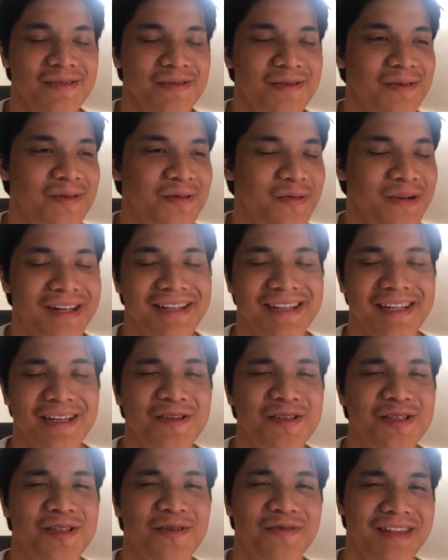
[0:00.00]
Wait,
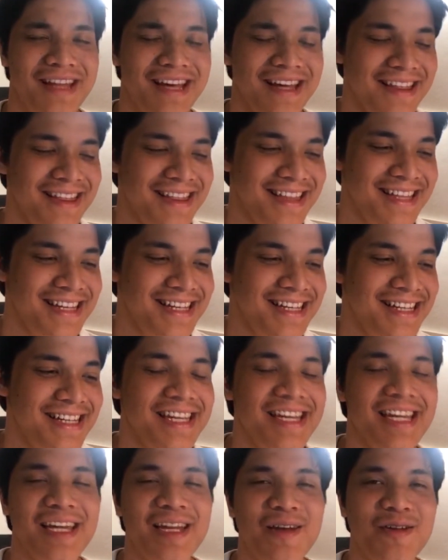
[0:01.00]
illusion of death?
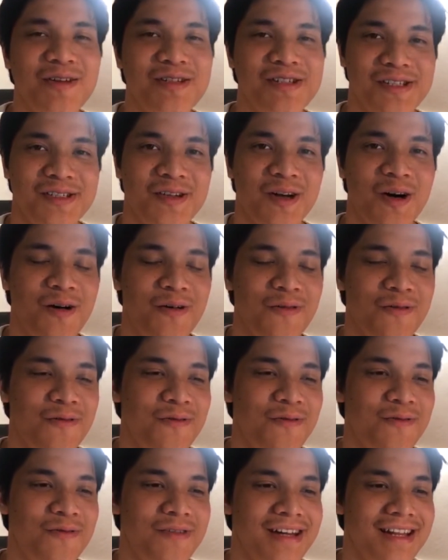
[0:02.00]
Illusion of
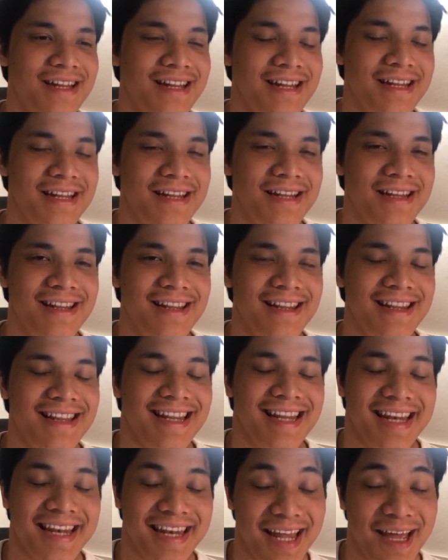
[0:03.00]

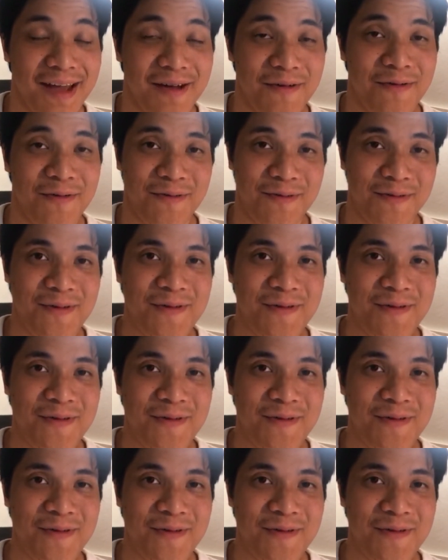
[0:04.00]
death.